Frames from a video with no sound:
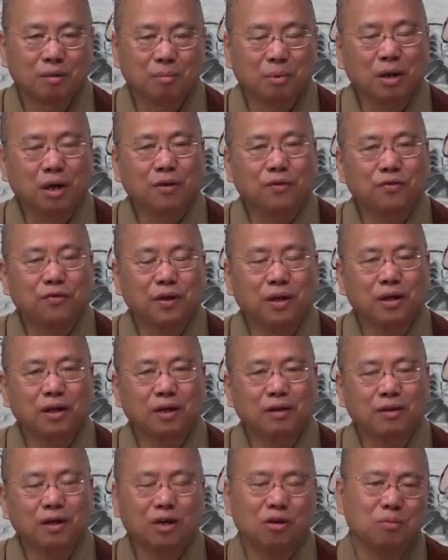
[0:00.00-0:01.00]
But I'm
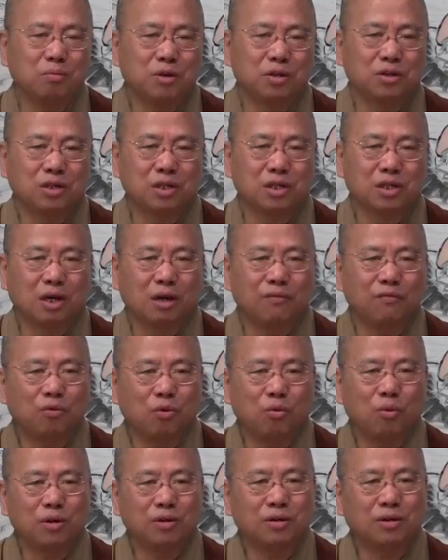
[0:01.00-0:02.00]
thinking that you may just come
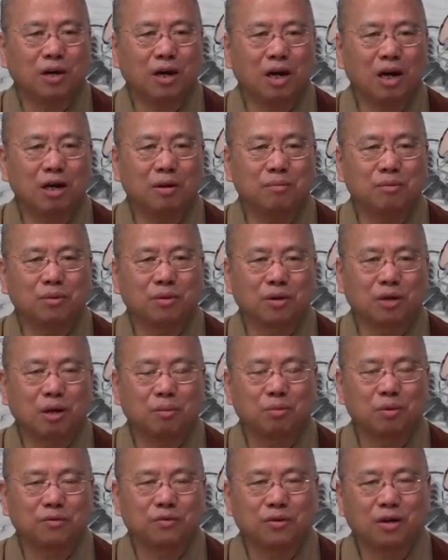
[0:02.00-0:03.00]
for one time or a
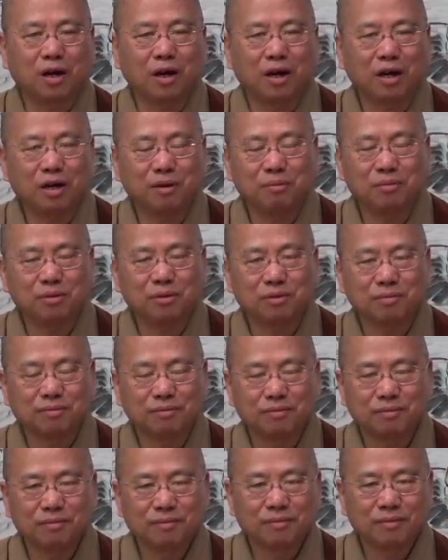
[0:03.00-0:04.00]
couple of times,
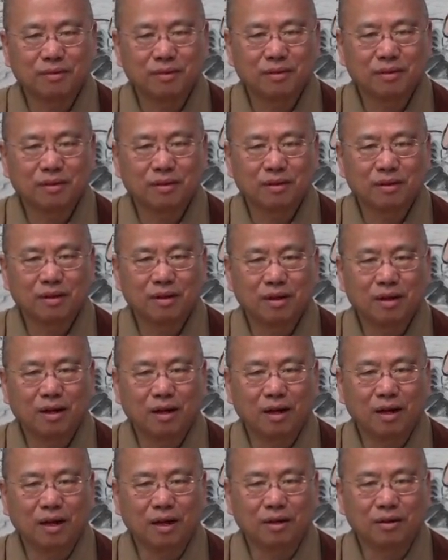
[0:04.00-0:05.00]

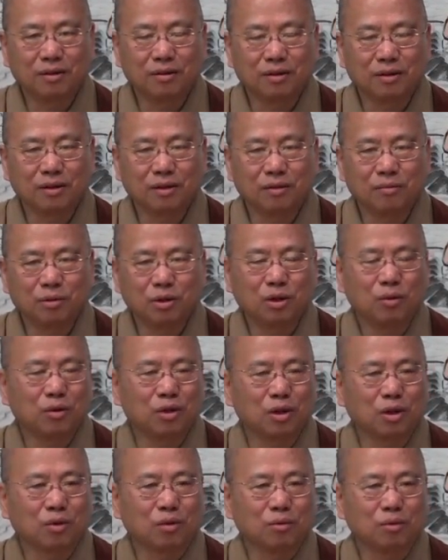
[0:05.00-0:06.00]
and we don't
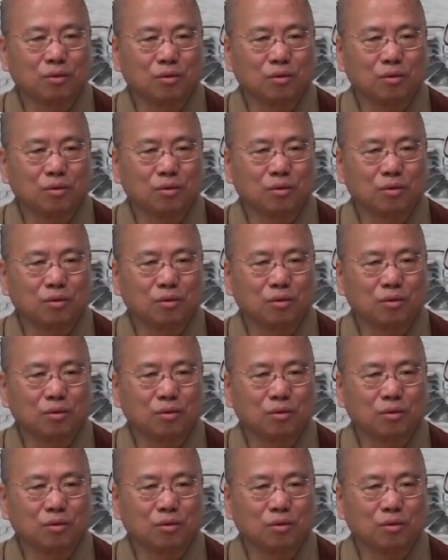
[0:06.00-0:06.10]
want